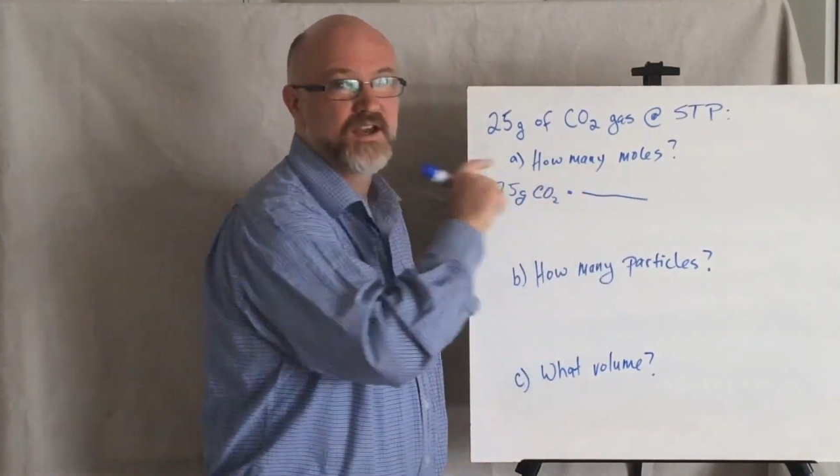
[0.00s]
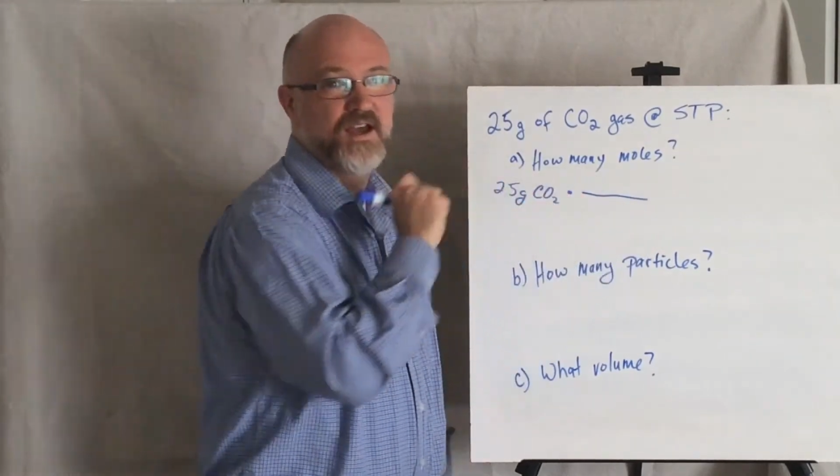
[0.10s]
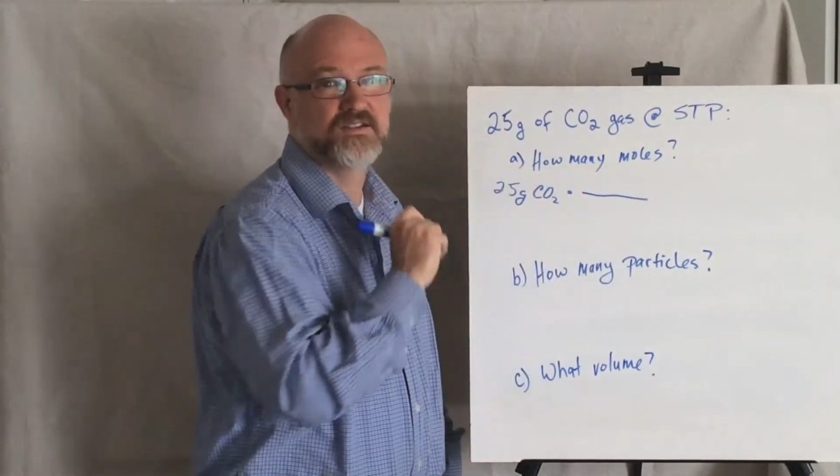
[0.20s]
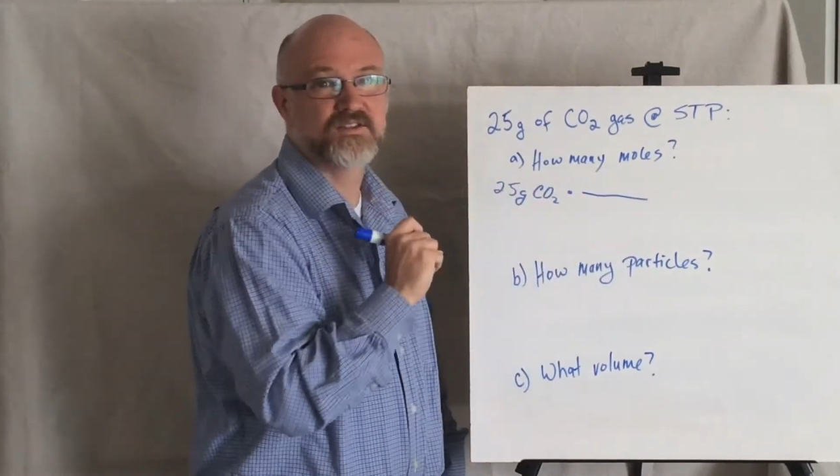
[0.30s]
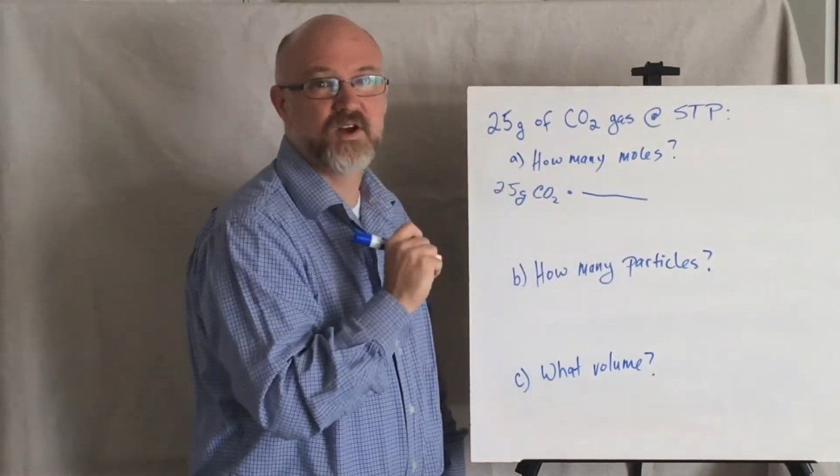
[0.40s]
I
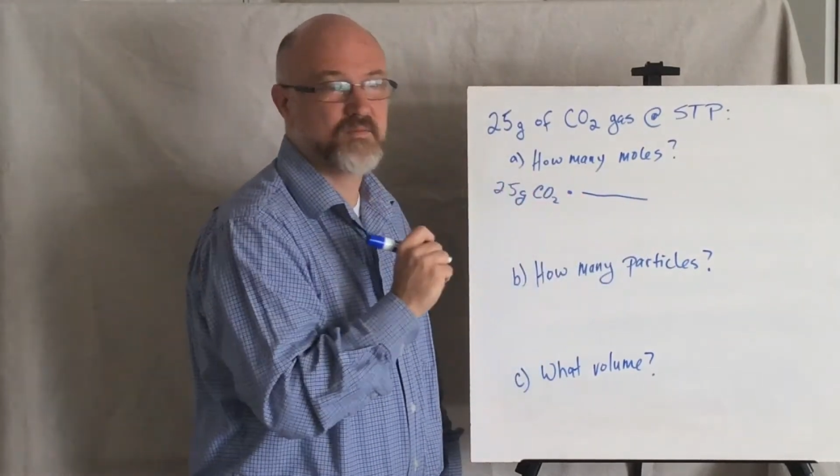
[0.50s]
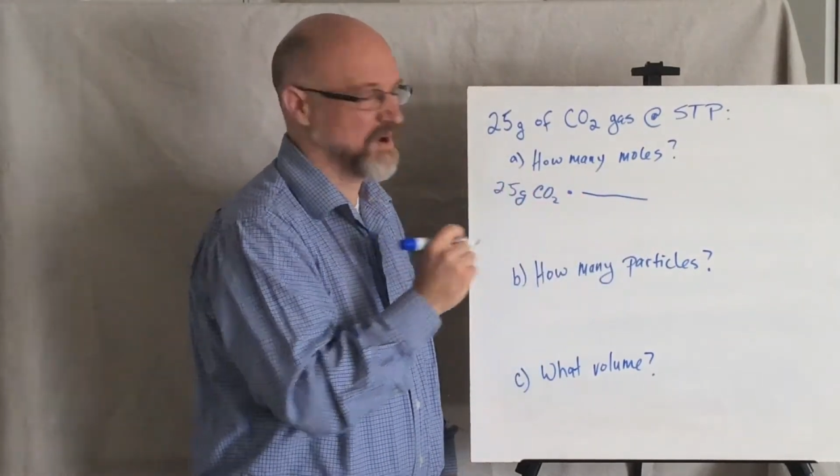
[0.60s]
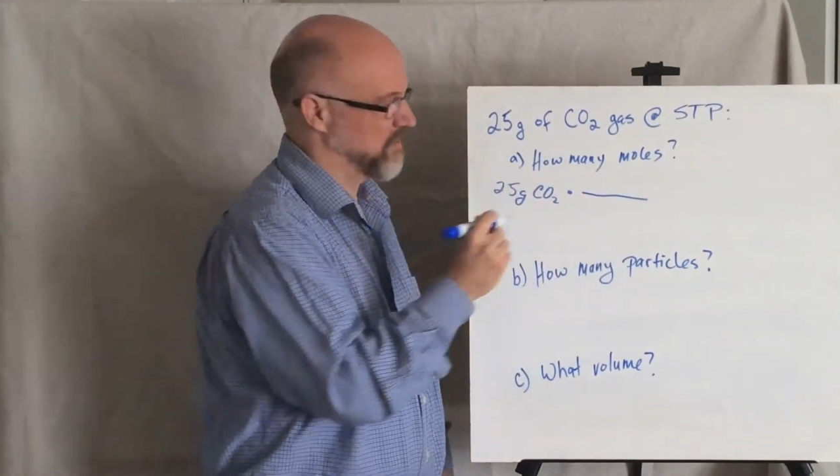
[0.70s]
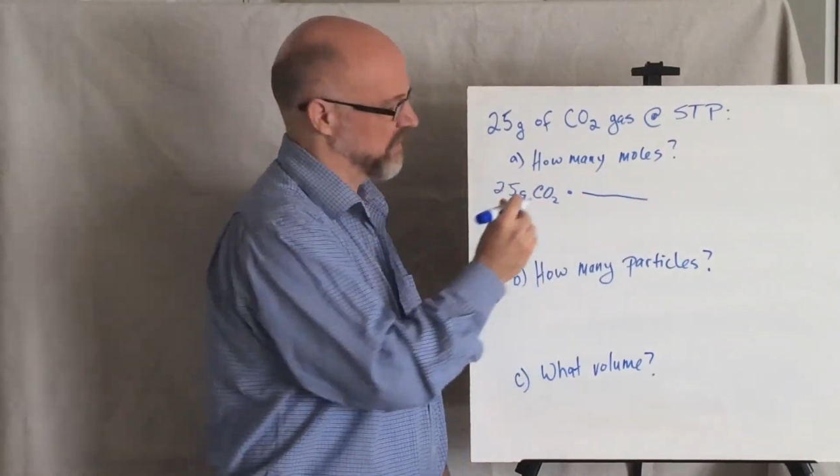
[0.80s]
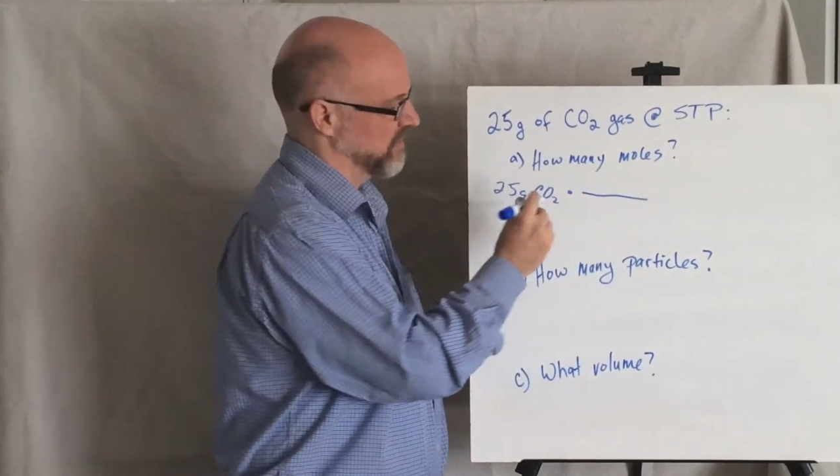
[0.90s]
start
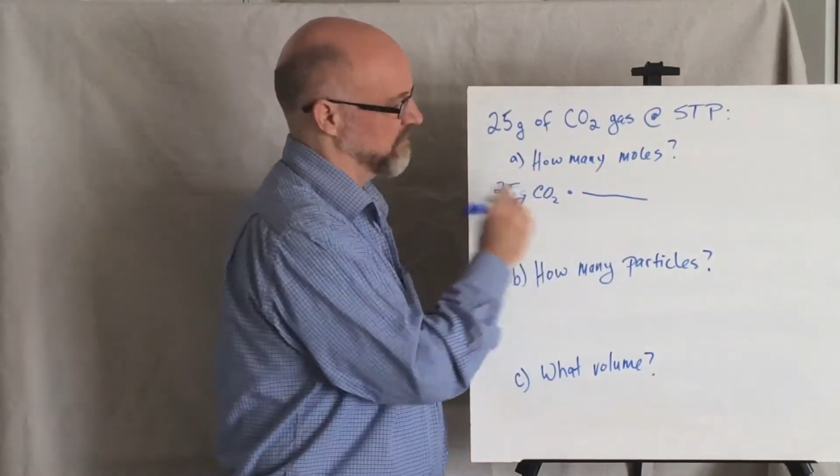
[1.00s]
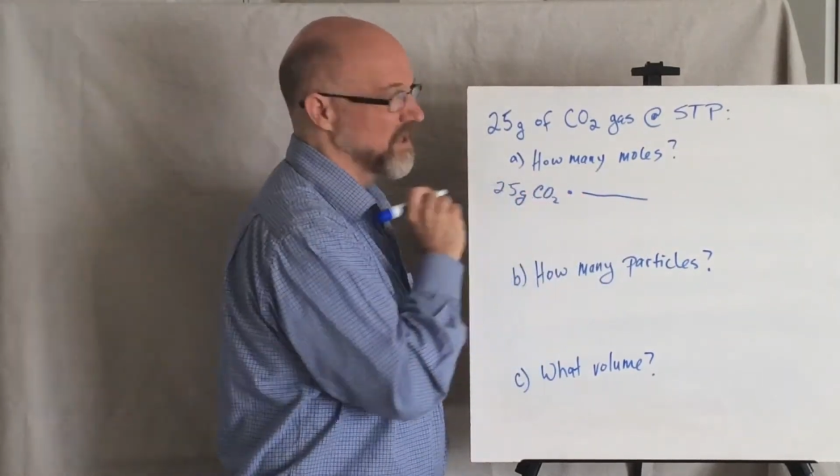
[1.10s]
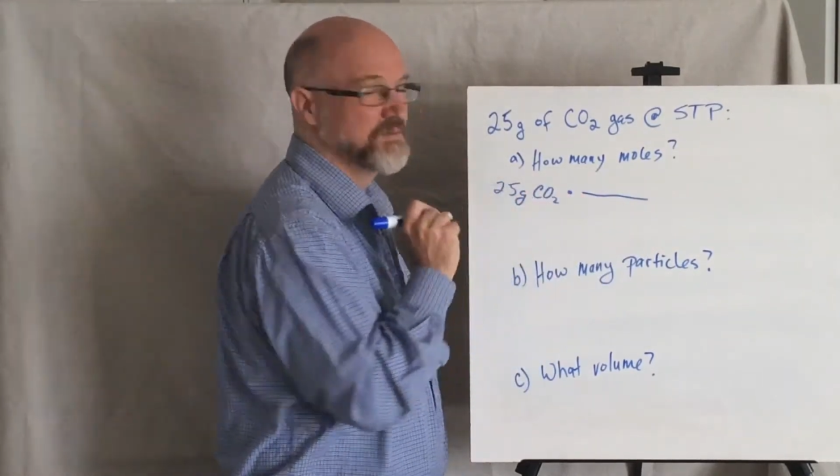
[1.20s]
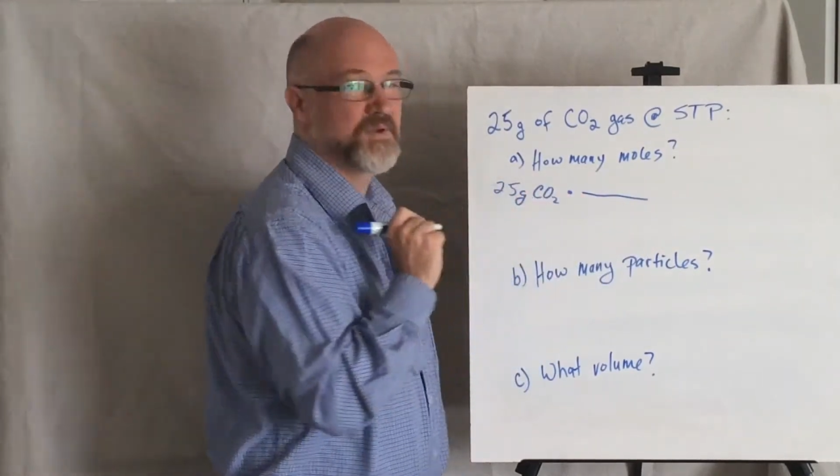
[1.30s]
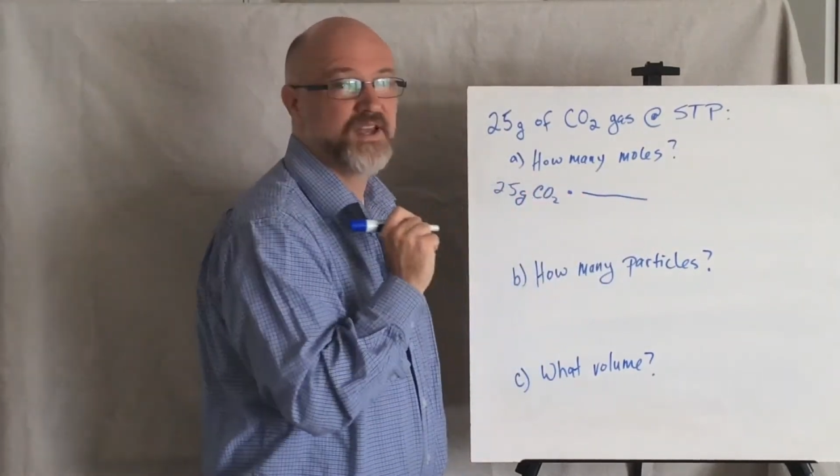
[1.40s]
by putting a
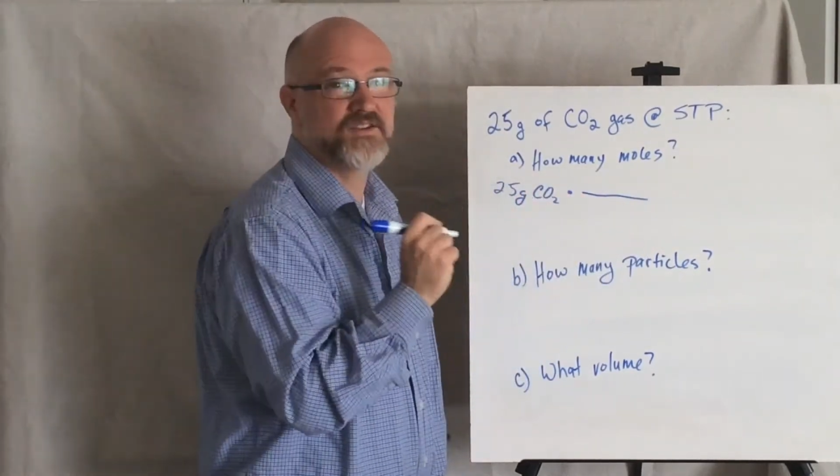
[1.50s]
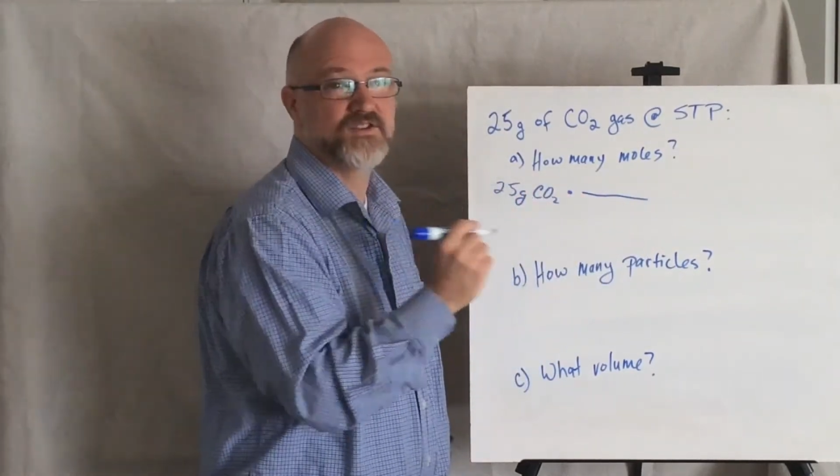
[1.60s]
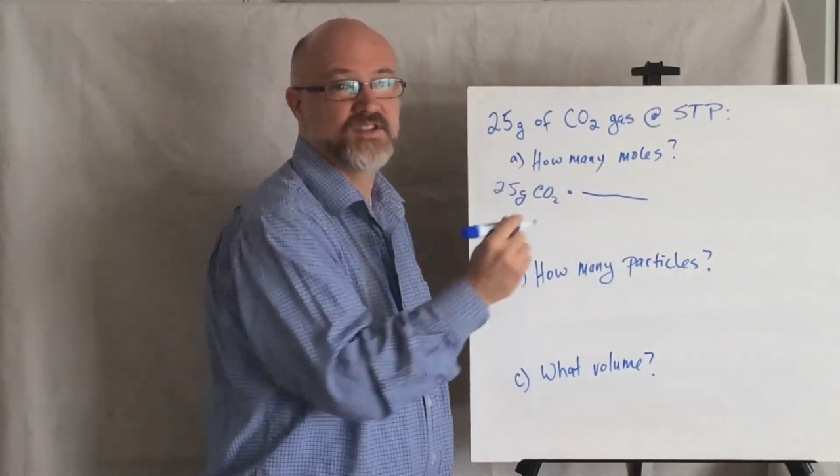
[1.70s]
multiplication